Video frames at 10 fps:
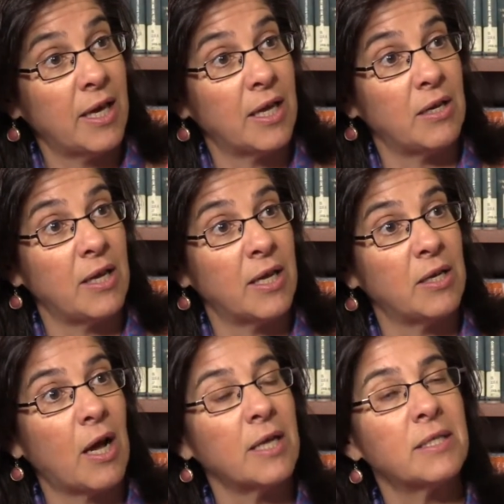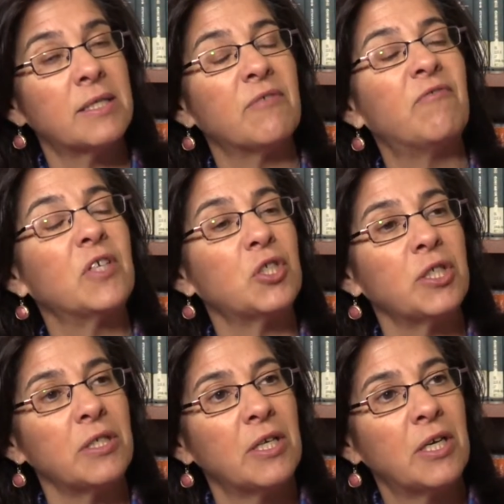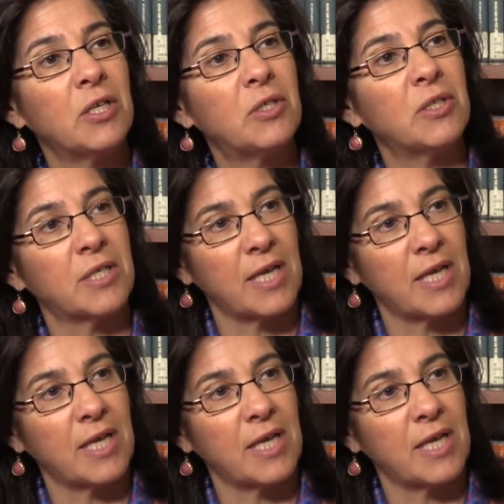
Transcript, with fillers: and, and not sufficient to the